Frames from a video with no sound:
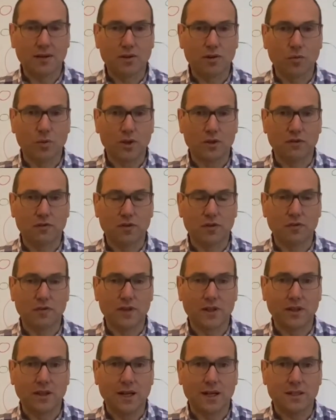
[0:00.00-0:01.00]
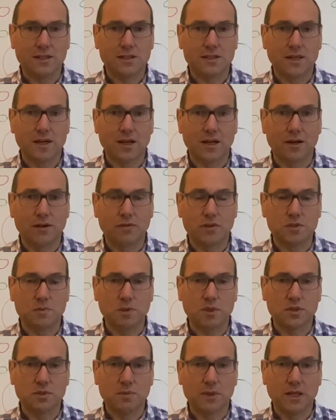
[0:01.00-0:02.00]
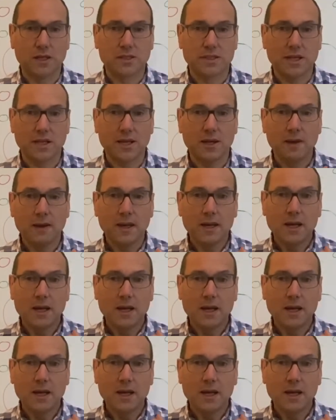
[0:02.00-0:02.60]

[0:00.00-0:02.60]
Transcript: will fulfill that responsibility.